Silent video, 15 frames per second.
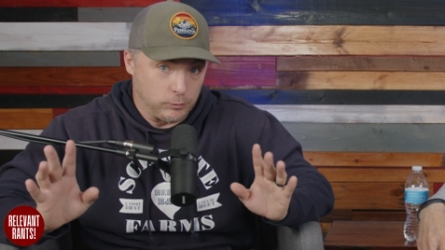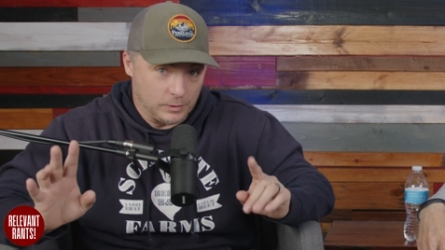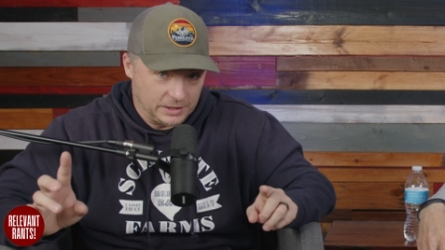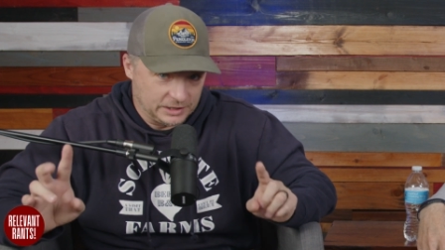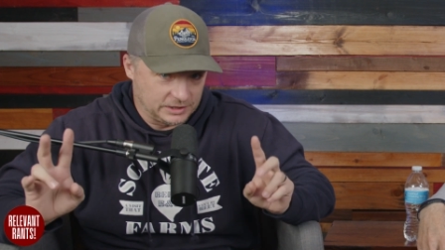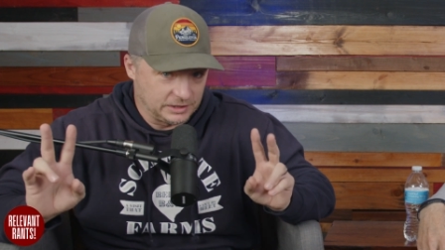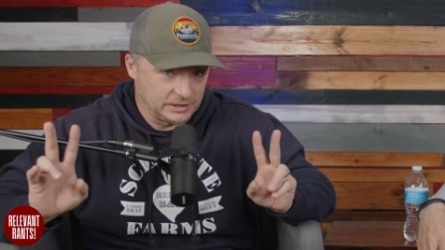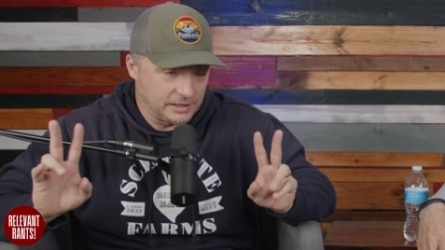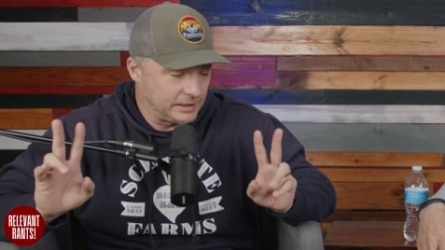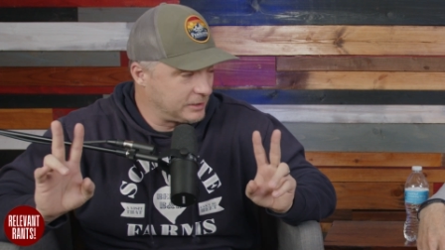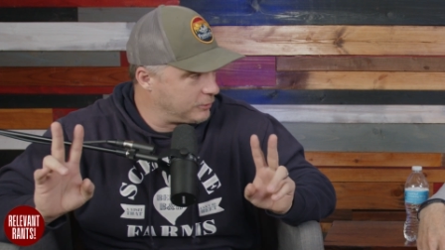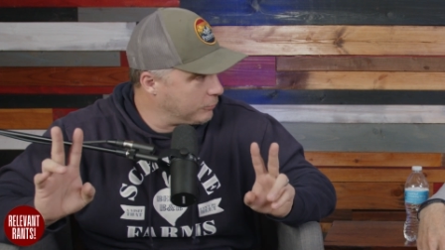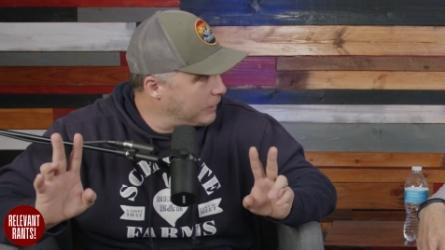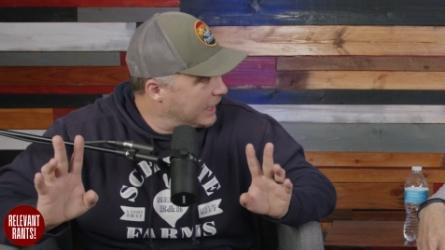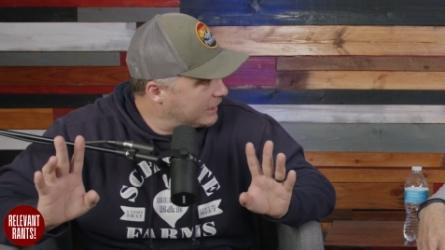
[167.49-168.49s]
this isn't a
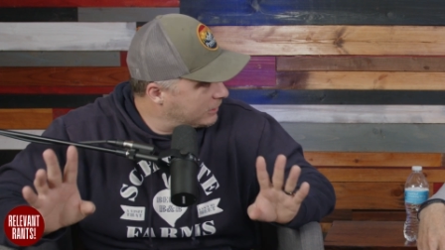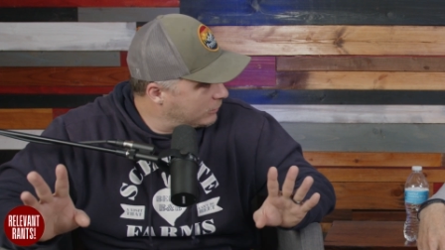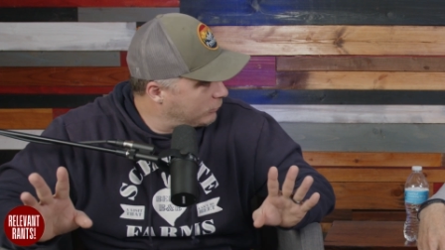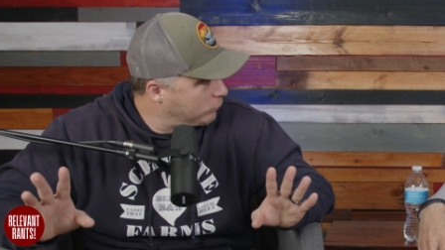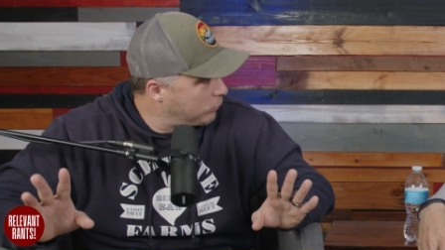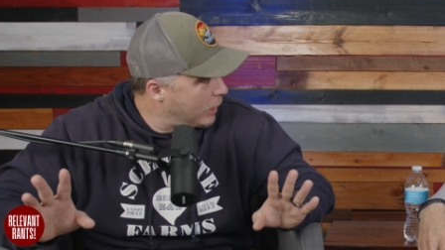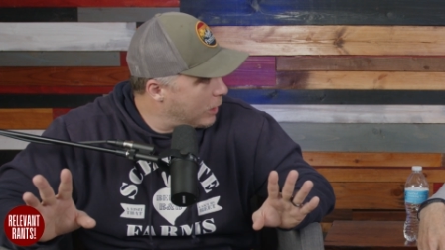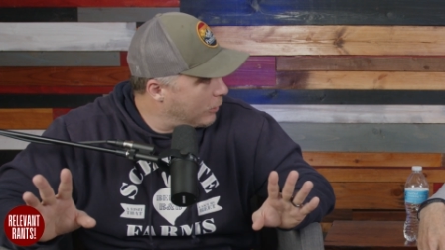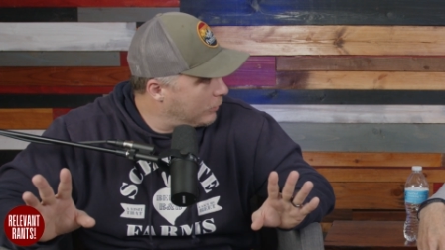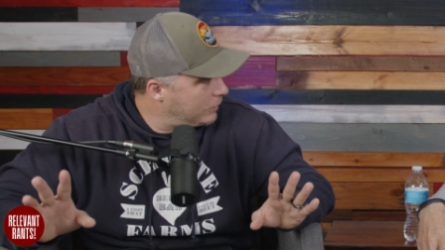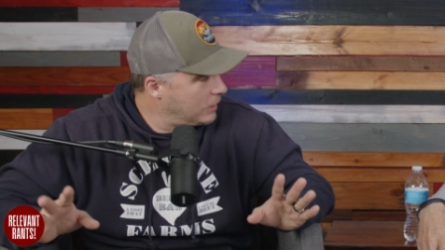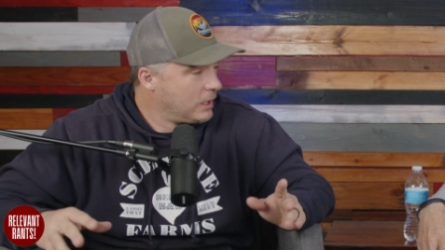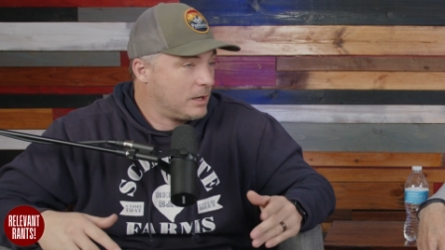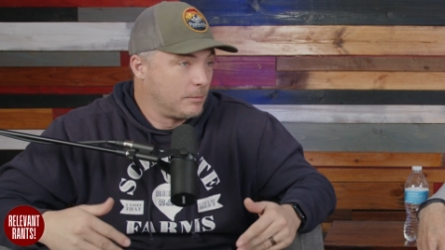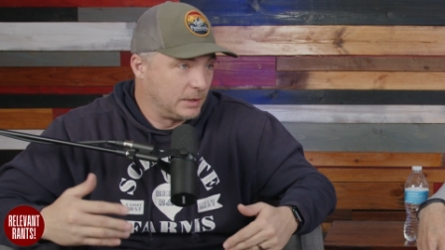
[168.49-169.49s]
direct
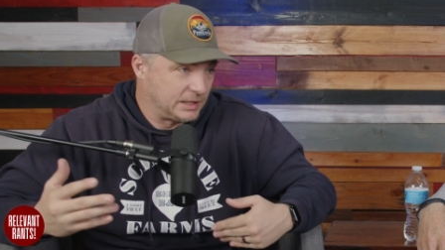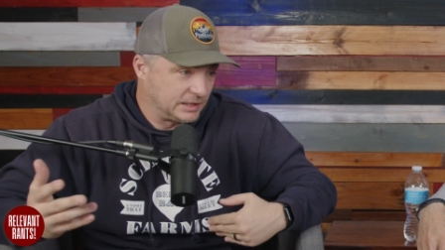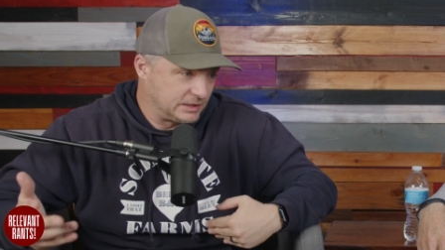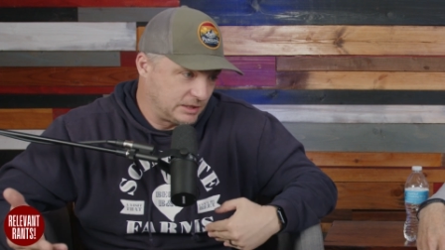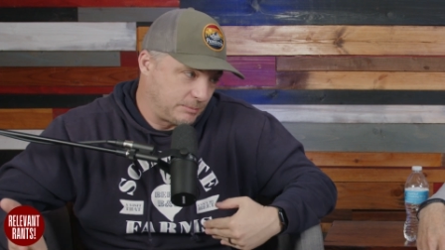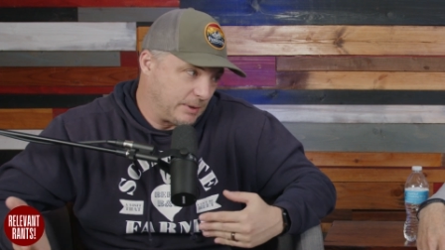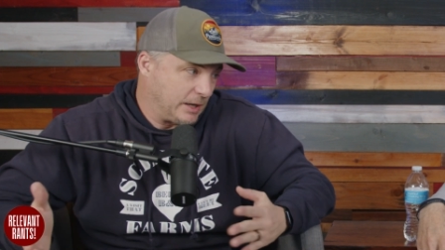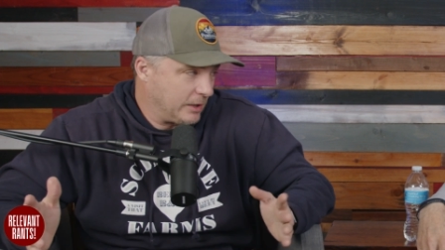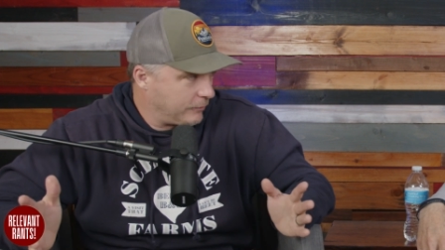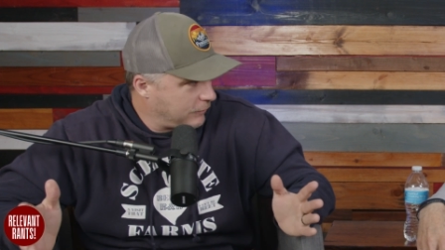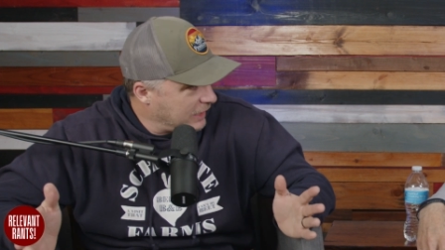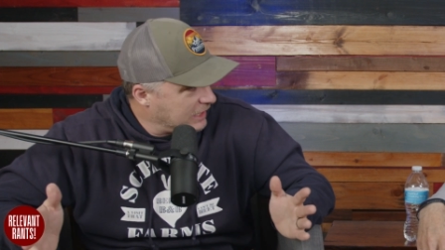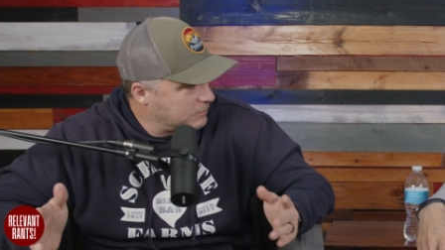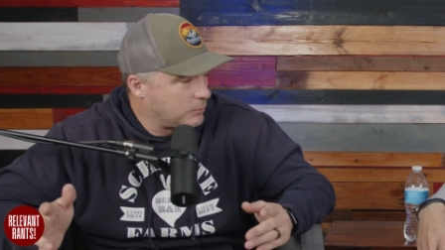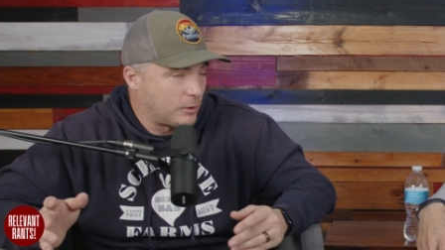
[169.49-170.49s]
quote, but this is
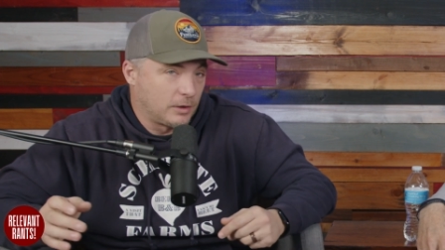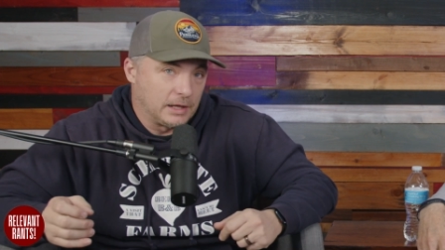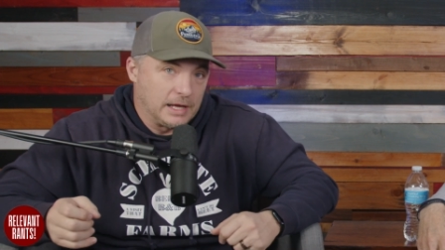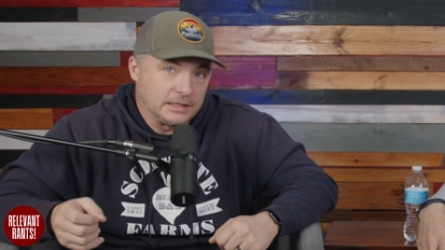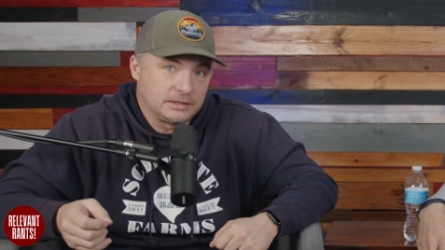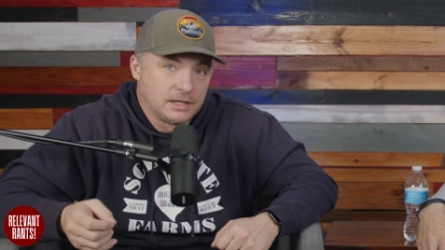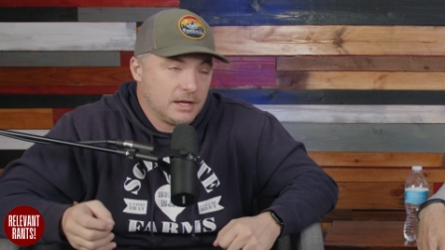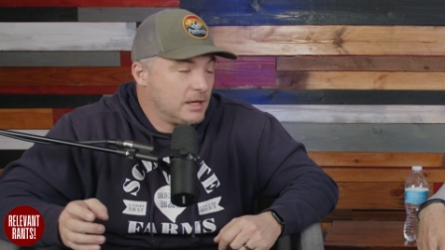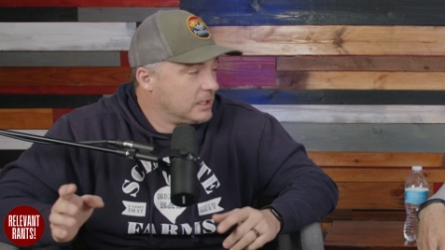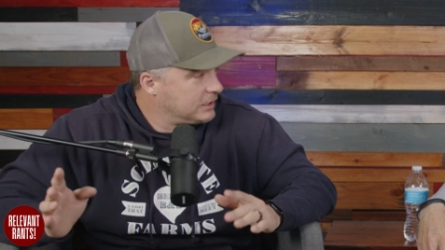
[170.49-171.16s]
paraphrased more or less,